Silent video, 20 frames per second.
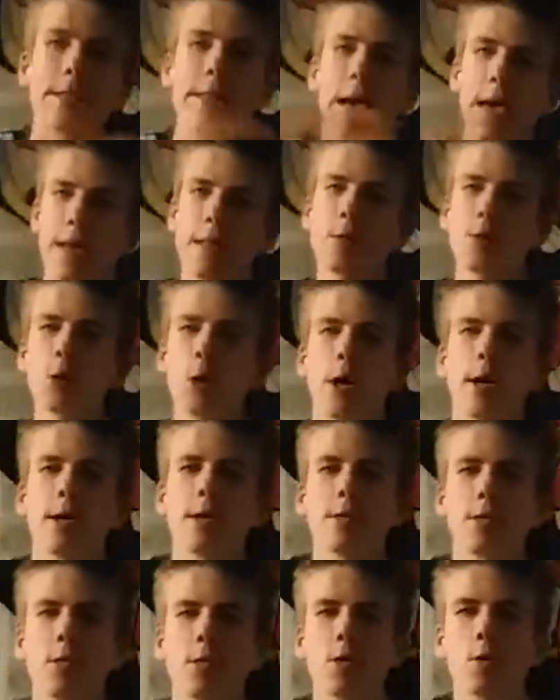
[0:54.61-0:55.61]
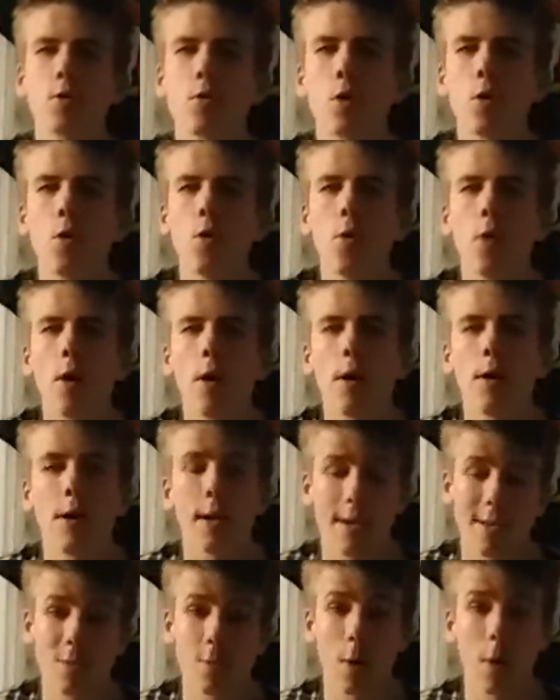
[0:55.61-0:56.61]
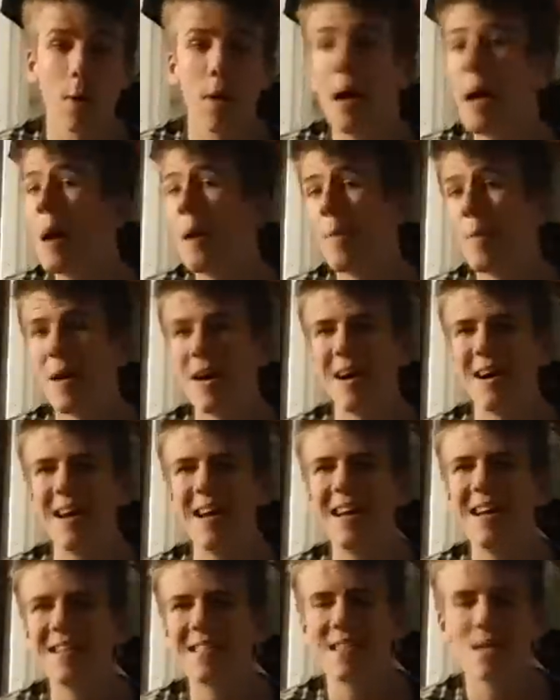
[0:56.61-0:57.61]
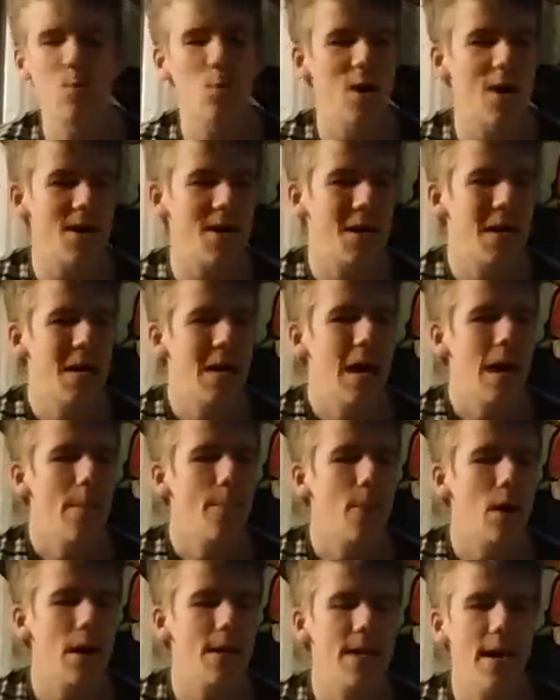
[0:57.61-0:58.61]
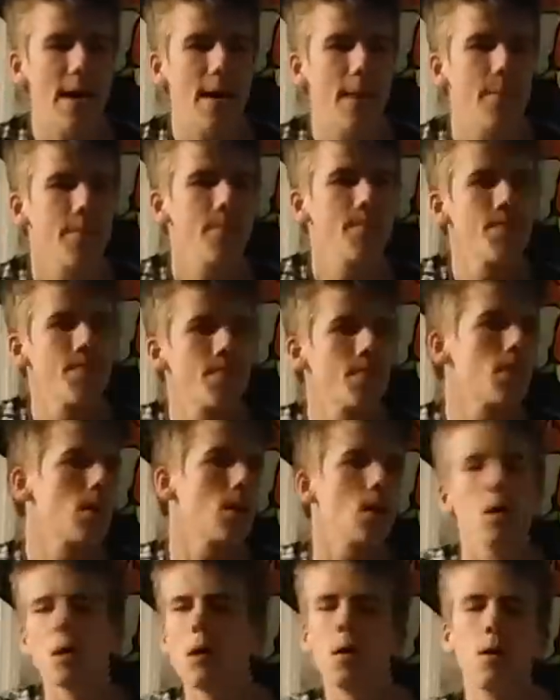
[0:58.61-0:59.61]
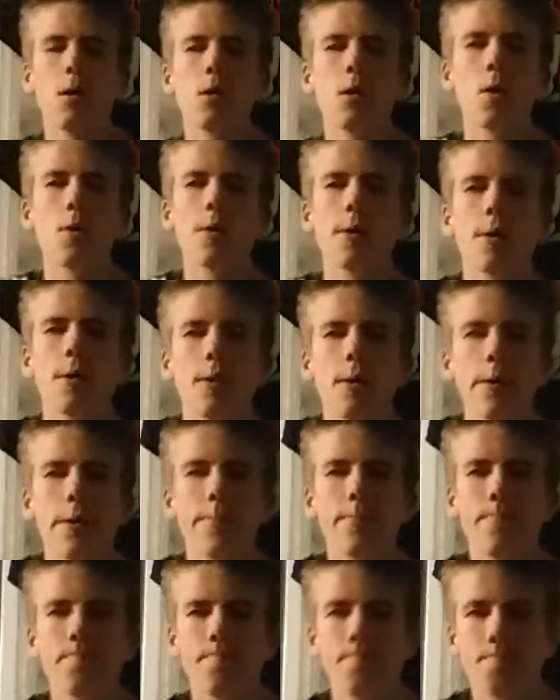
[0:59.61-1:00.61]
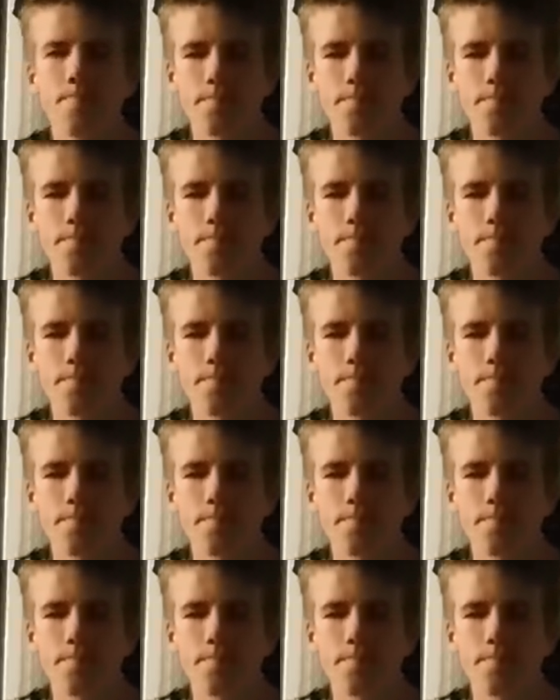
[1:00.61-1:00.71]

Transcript: Then trying to do Cora as well. It didn't work. But yeah, Lauren,